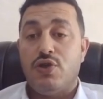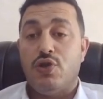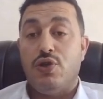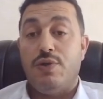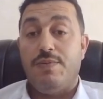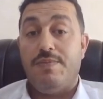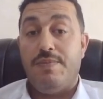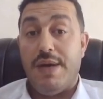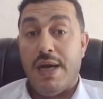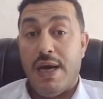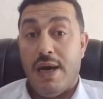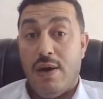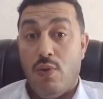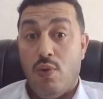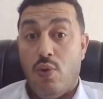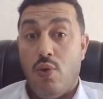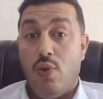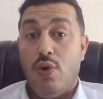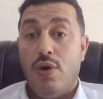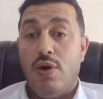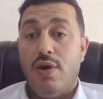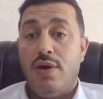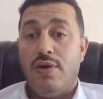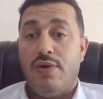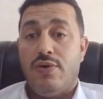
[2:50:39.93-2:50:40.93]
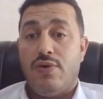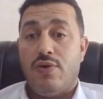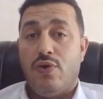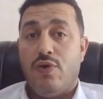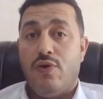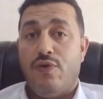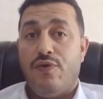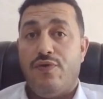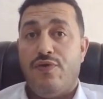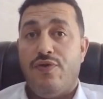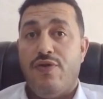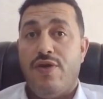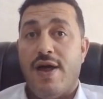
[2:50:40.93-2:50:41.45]
should be aware
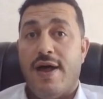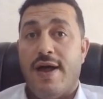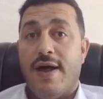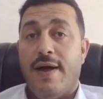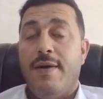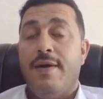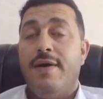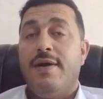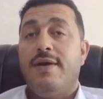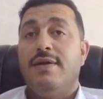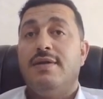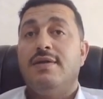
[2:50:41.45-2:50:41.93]
of the